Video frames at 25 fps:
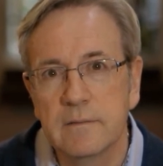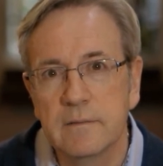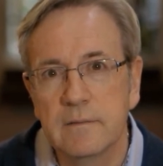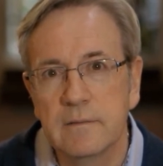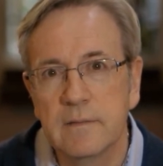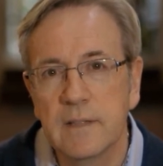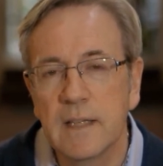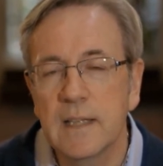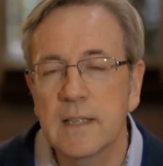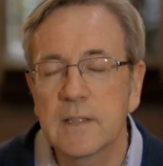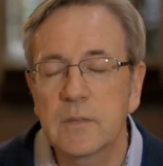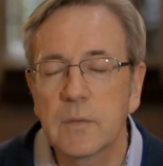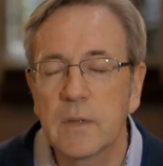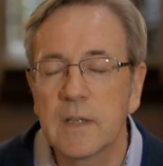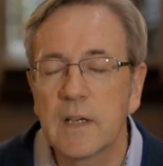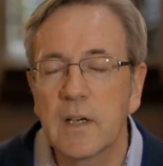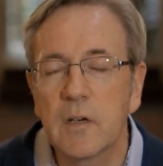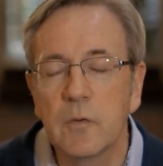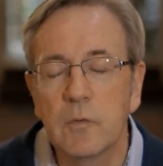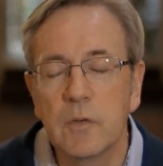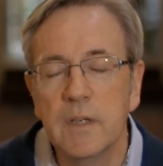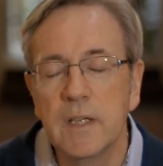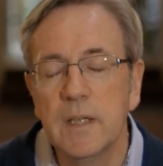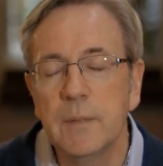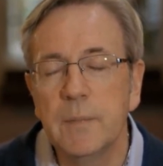And that's when I
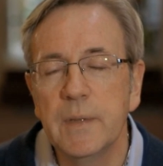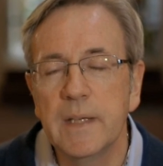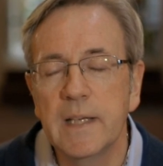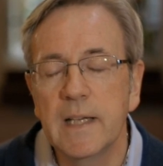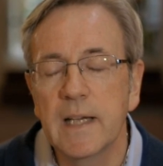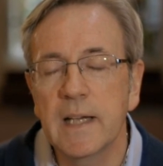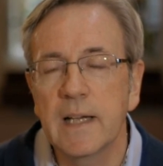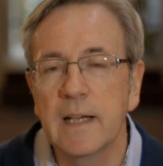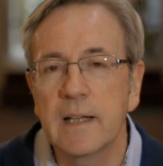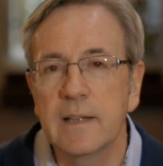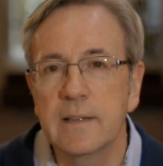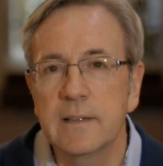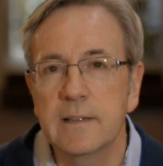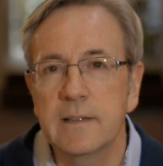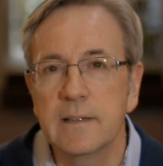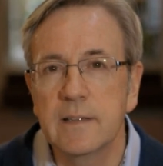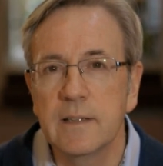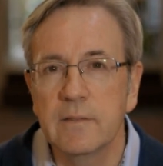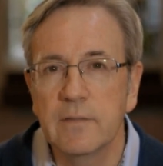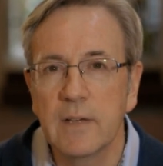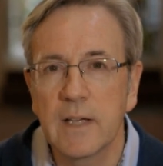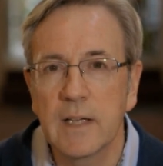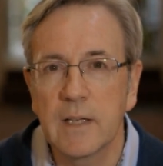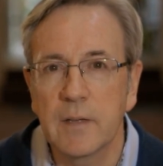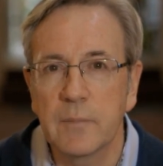really began to
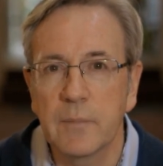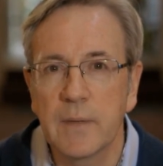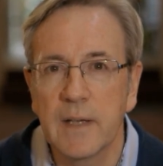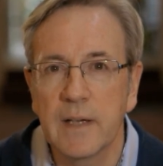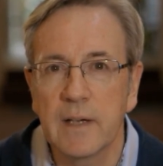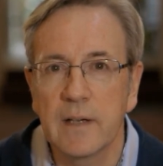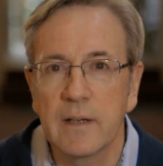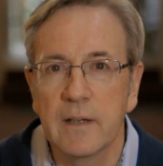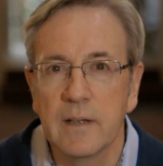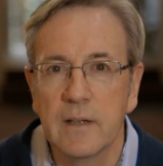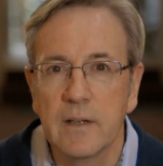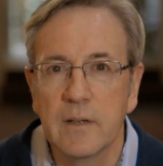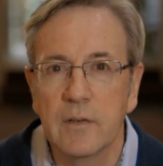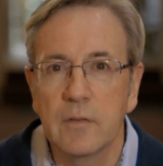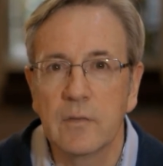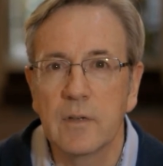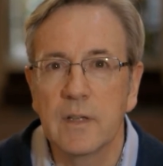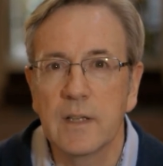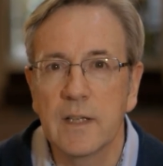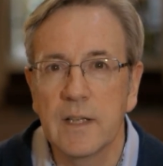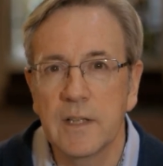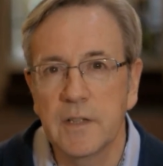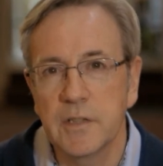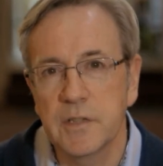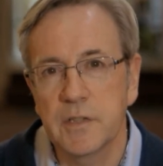develop that
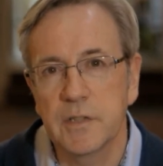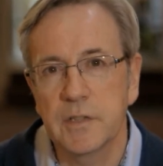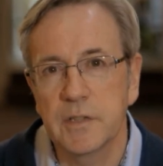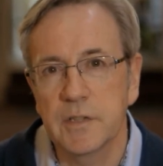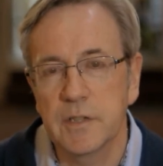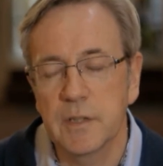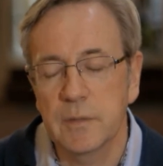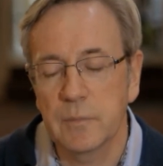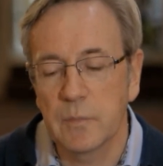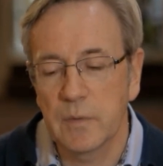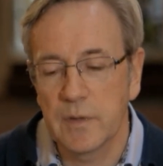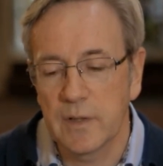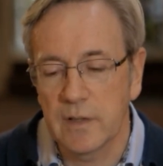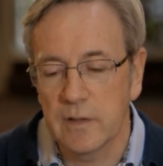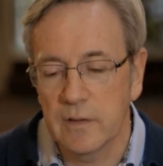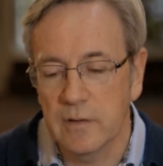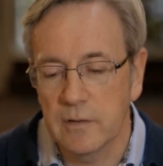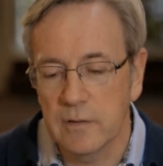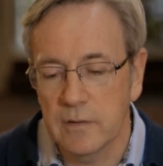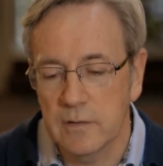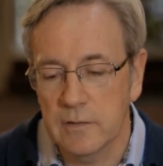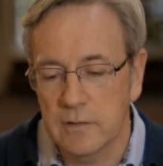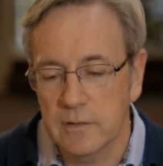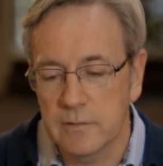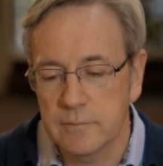relationship with
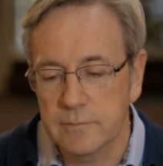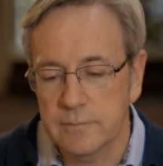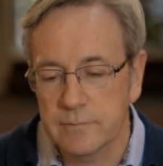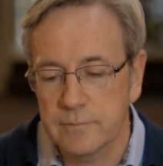God.